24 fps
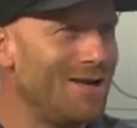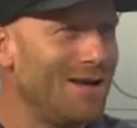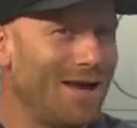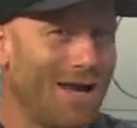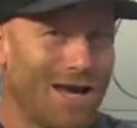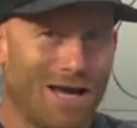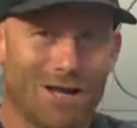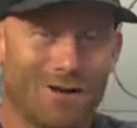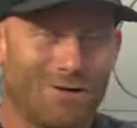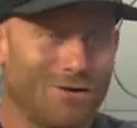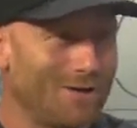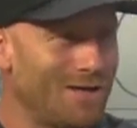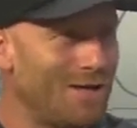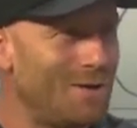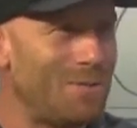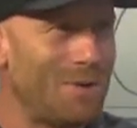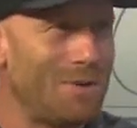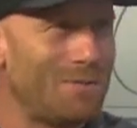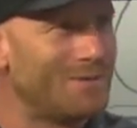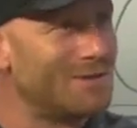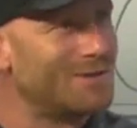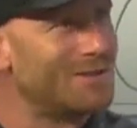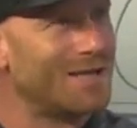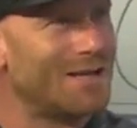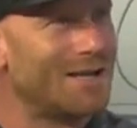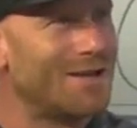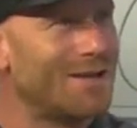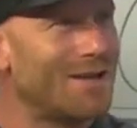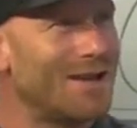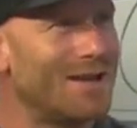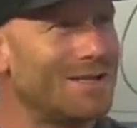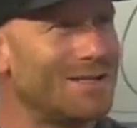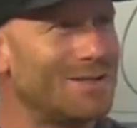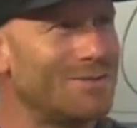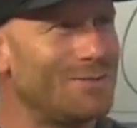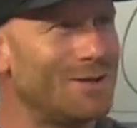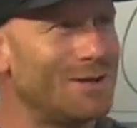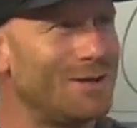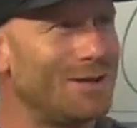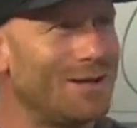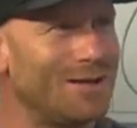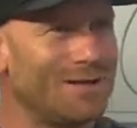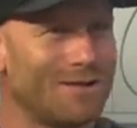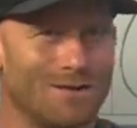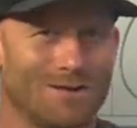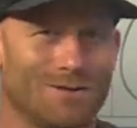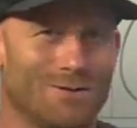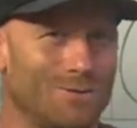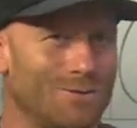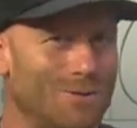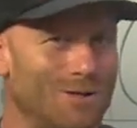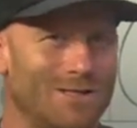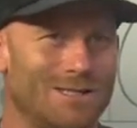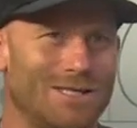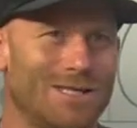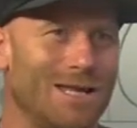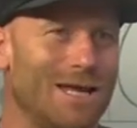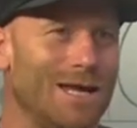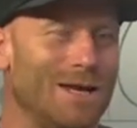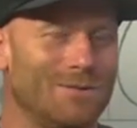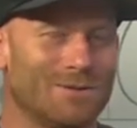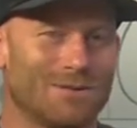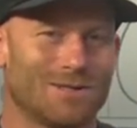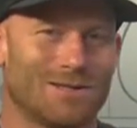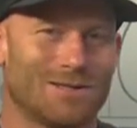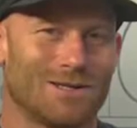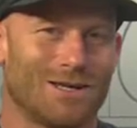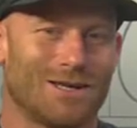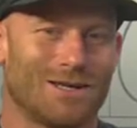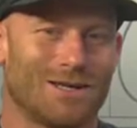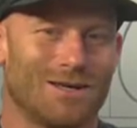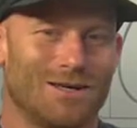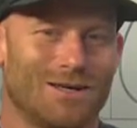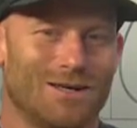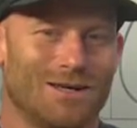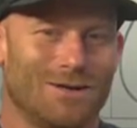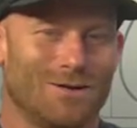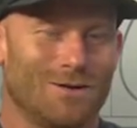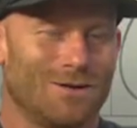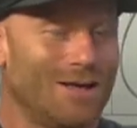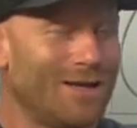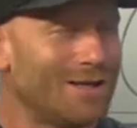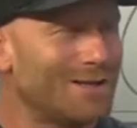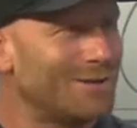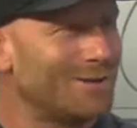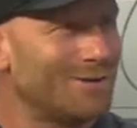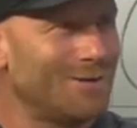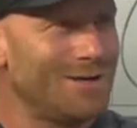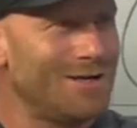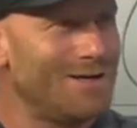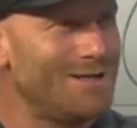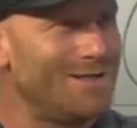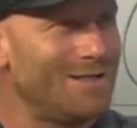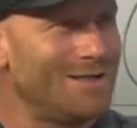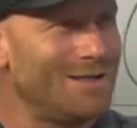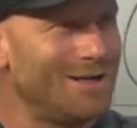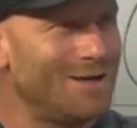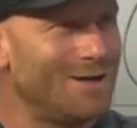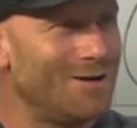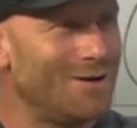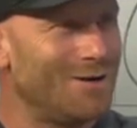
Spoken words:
And I'll get people sending that to me like through my DMs. It's like, that's crazy, you know?